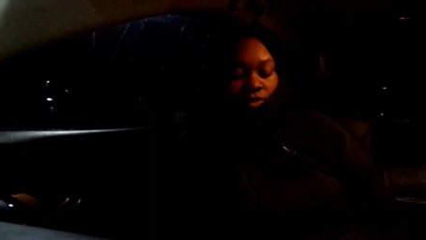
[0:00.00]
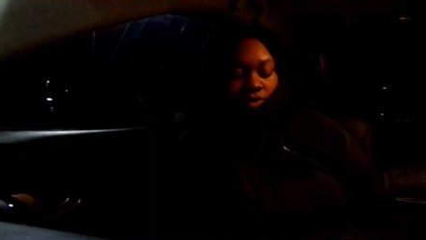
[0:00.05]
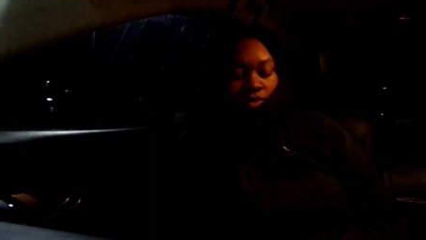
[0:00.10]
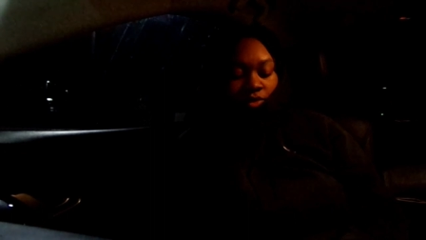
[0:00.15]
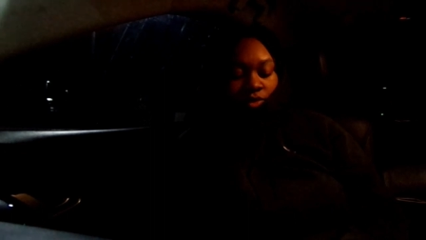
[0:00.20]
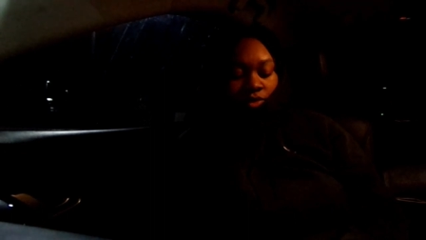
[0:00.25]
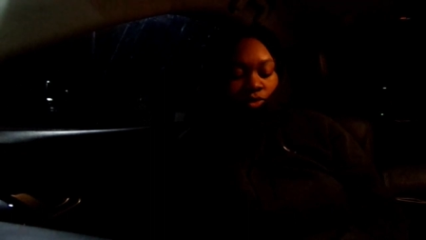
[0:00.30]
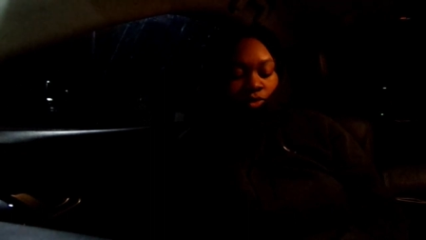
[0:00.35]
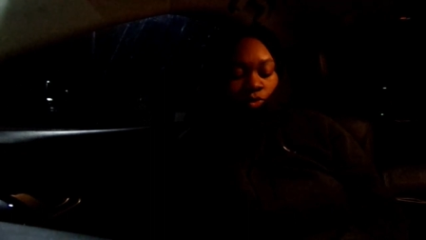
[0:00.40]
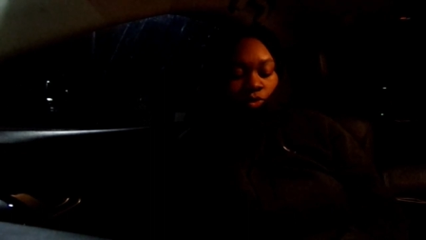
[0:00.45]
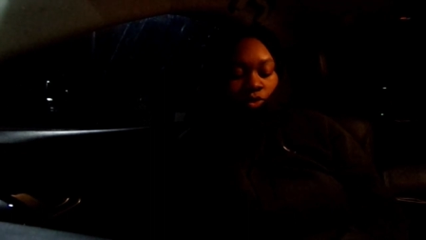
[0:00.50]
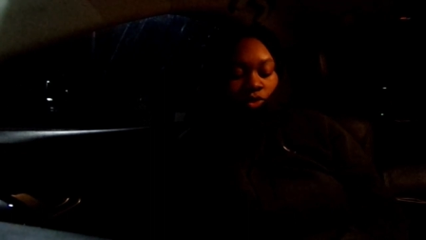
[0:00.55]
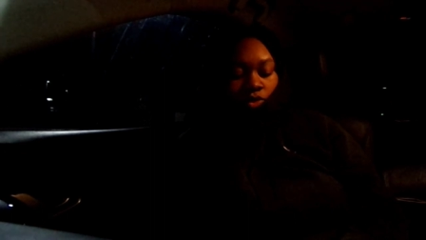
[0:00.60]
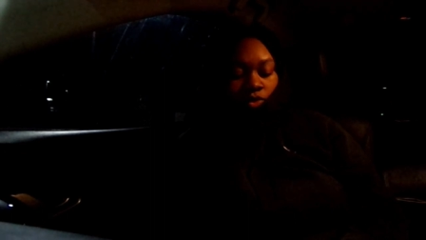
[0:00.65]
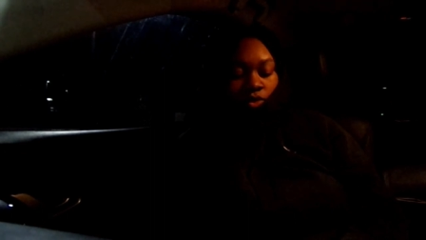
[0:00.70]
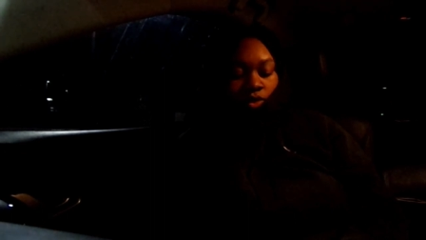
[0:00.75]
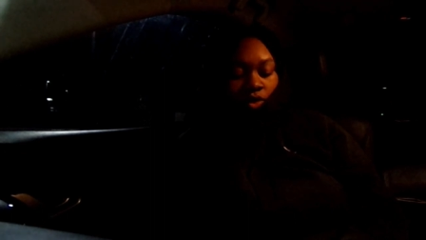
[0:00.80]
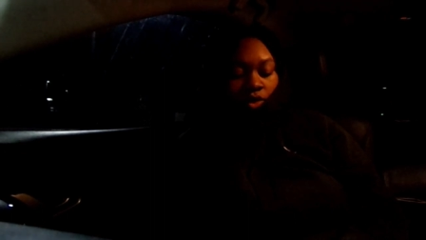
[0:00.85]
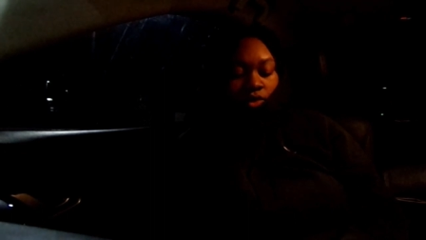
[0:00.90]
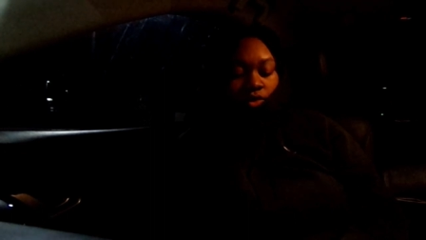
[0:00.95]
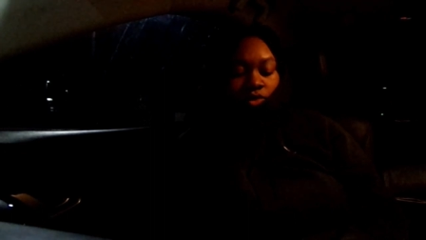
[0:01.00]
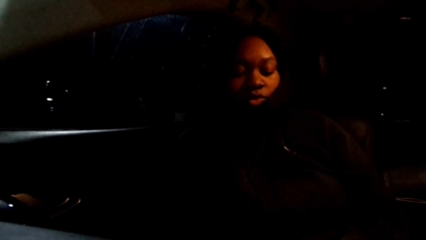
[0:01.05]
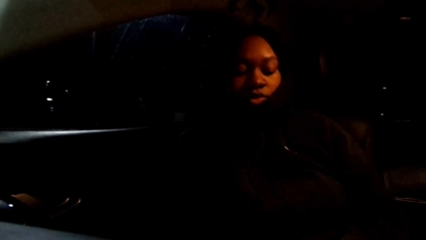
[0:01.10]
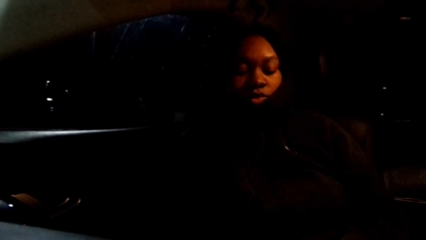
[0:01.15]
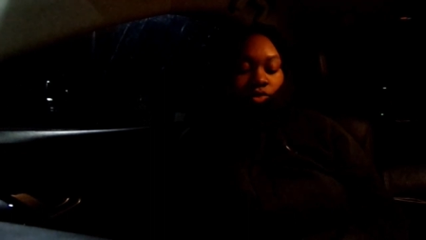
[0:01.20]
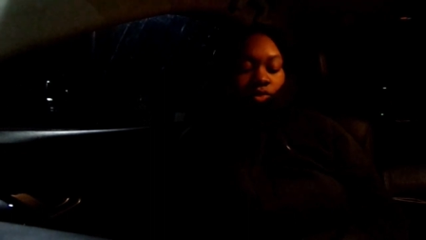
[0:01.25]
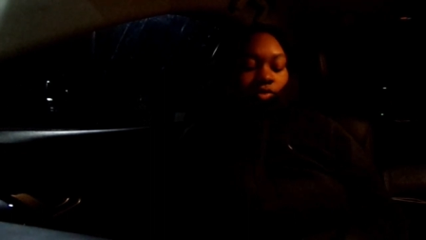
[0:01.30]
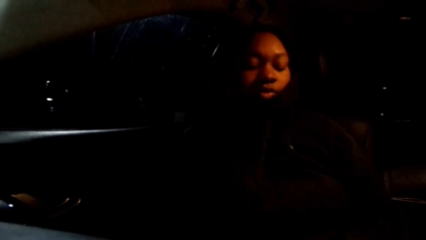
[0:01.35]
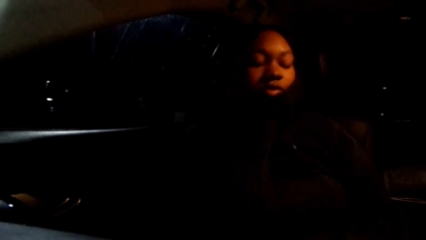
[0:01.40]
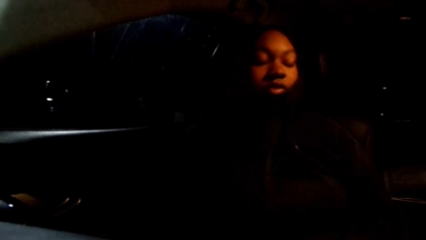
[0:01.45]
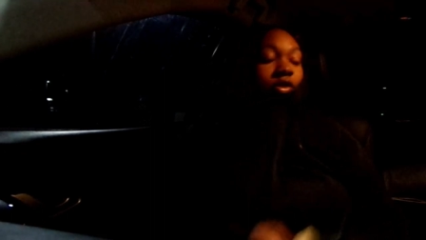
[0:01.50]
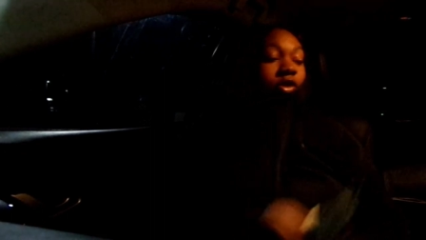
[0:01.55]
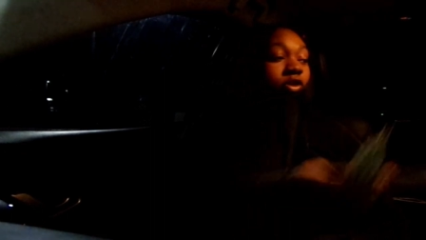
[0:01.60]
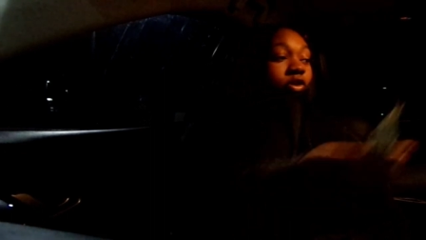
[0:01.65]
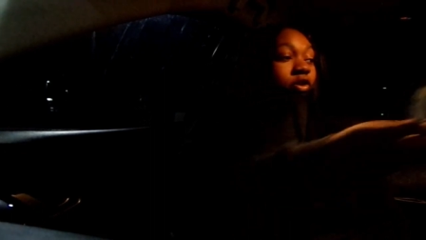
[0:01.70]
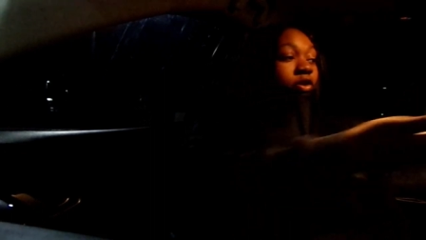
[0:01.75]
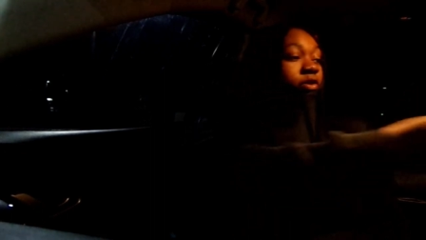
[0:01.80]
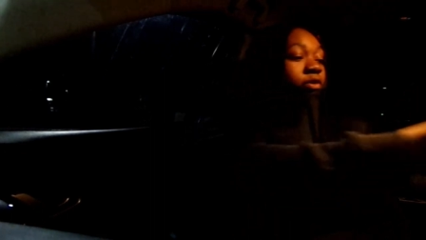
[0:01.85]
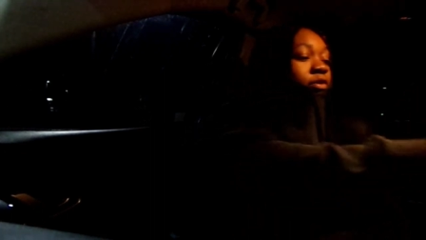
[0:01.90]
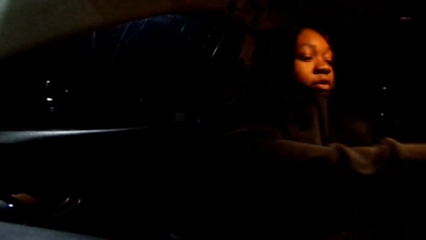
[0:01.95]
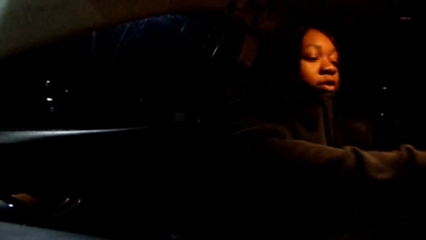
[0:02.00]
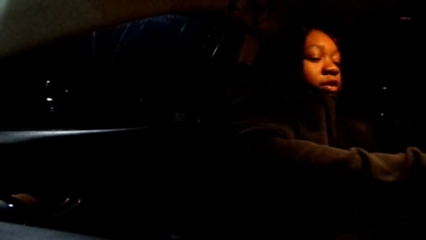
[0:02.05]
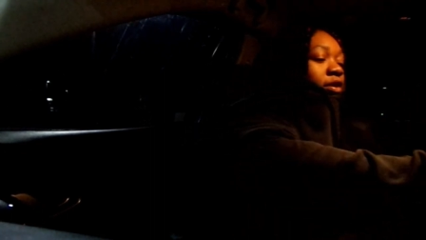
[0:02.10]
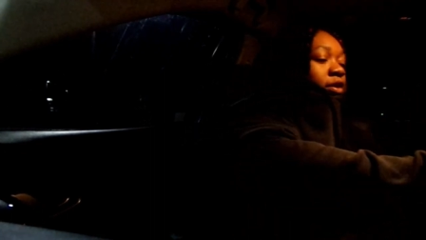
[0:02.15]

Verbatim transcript: you need $23. There you go.